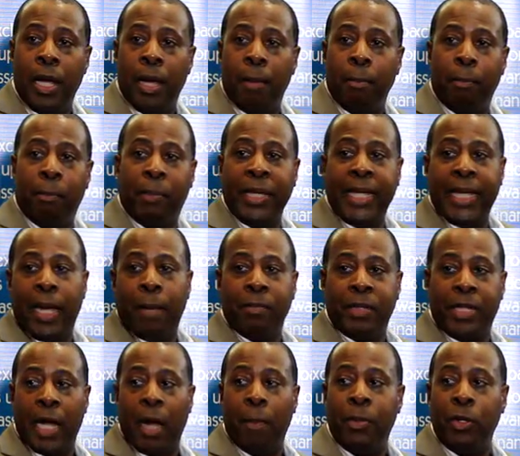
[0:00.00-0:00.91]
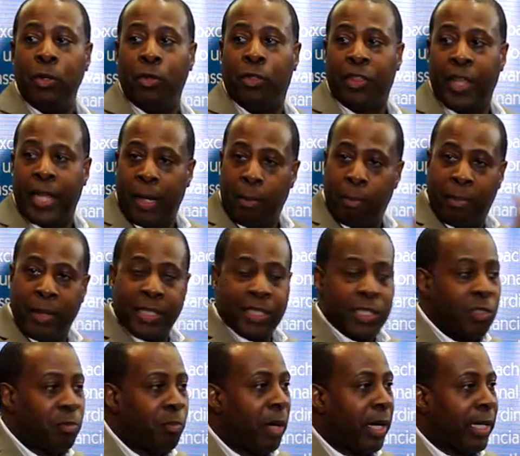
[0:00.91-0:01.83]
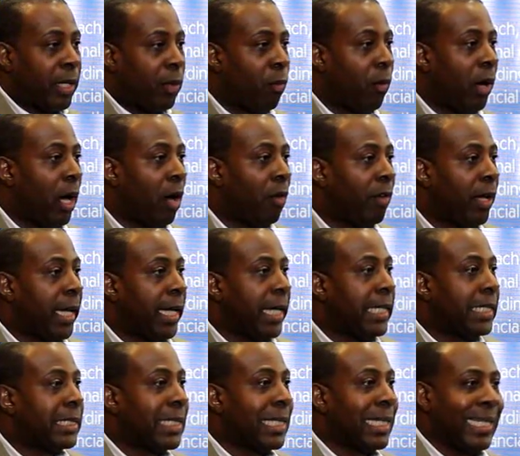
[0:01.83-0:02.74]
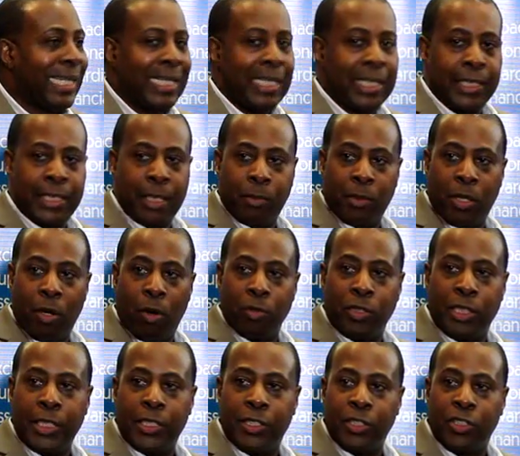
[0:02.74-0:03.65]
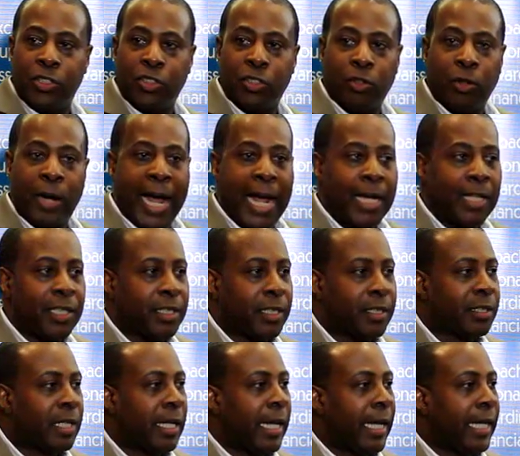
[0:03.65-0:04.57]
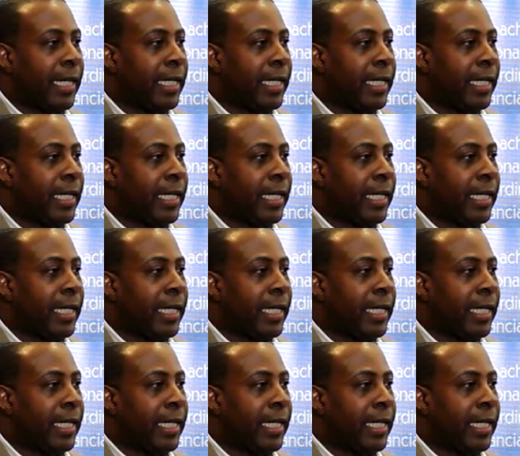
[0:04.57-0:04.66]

BMW thing, business, money, Well, He's a leadership coach, he's a strategist.